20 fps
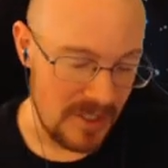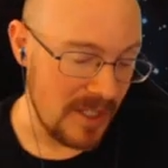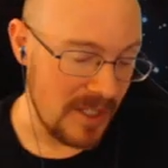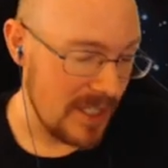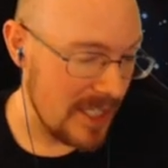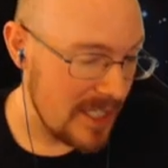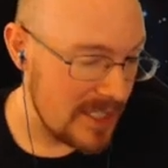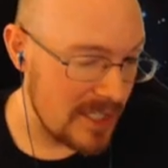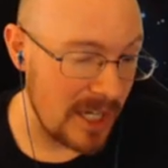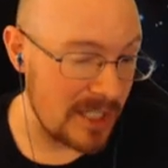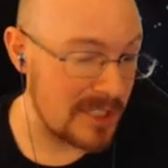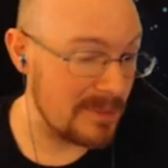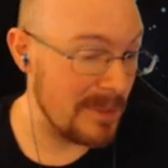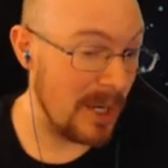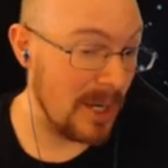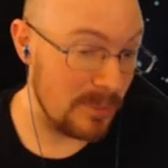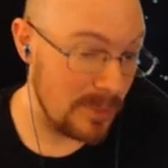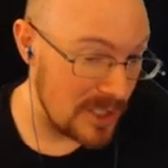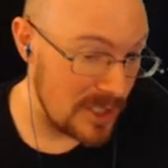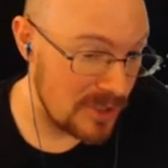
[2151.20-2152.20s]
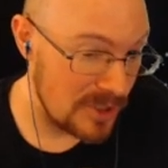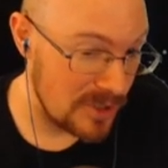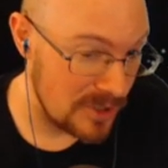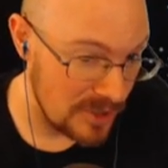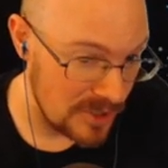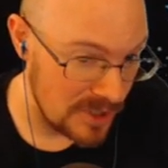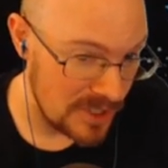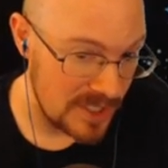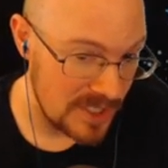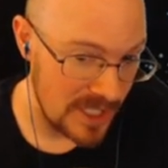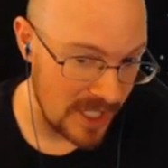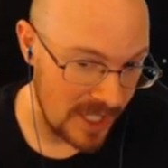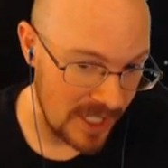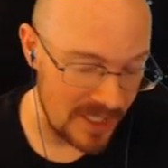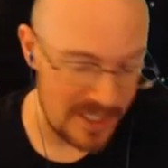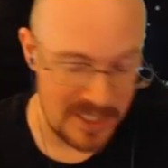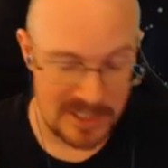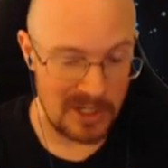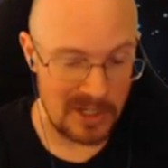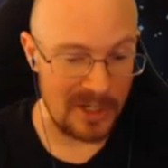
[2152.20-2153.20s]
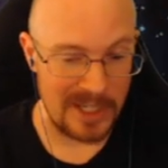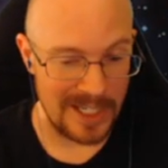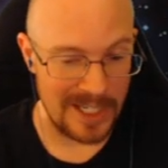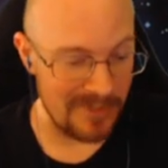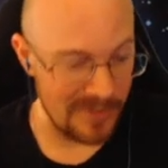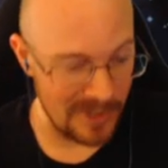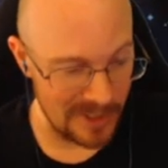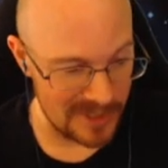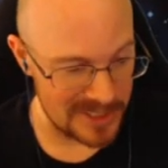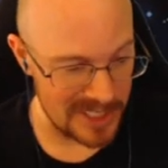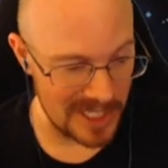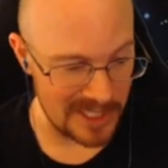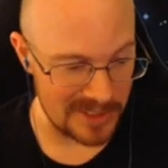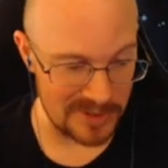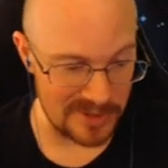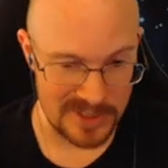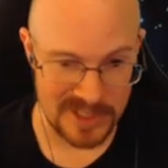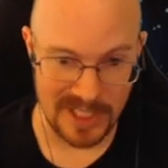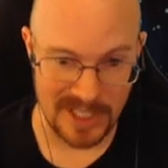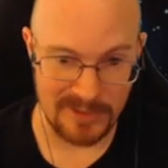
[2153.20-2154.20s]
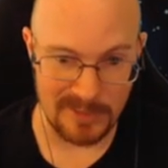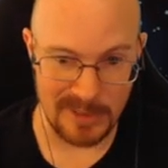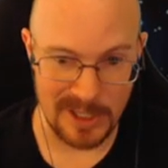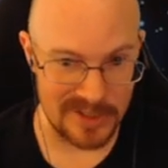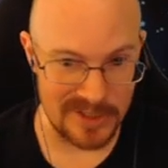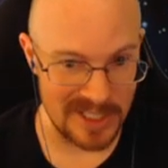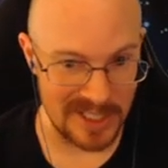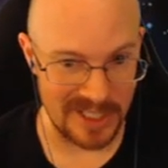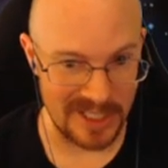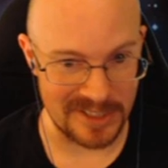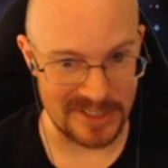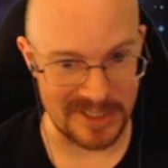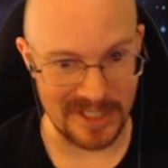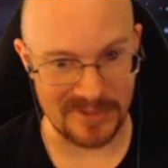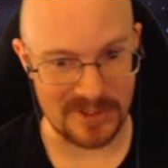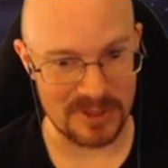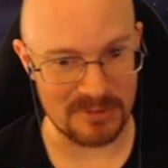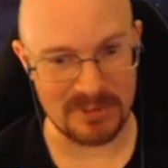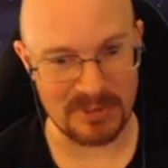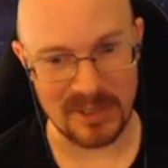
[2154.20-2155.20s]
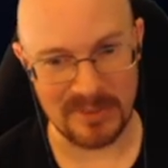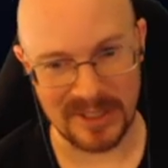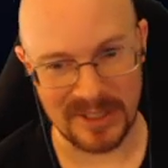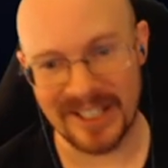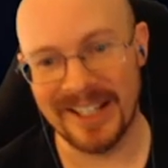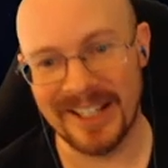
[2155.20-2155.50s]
he talked about registers and singing. This is all getting very technical stuff about singing stuff, so probably